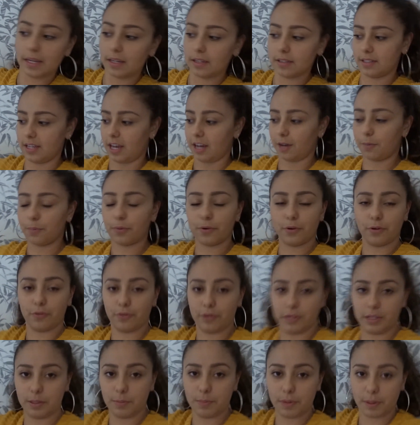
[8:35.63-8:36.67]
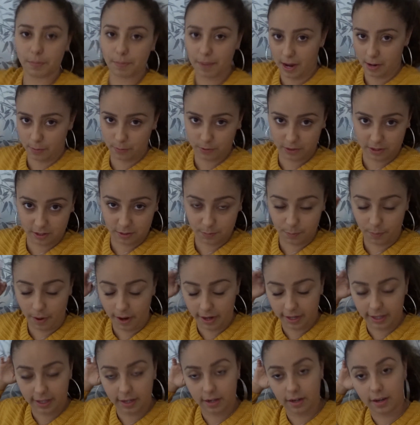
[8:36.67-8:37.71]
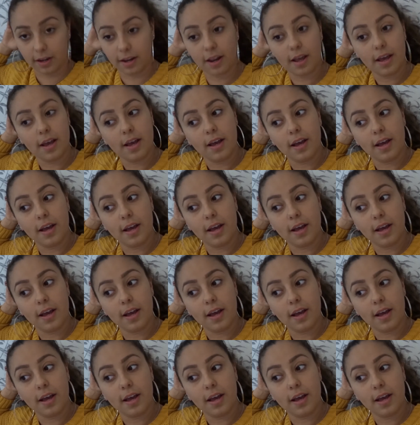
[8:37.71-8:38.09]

because Zach brought a really big bag with his bike in it.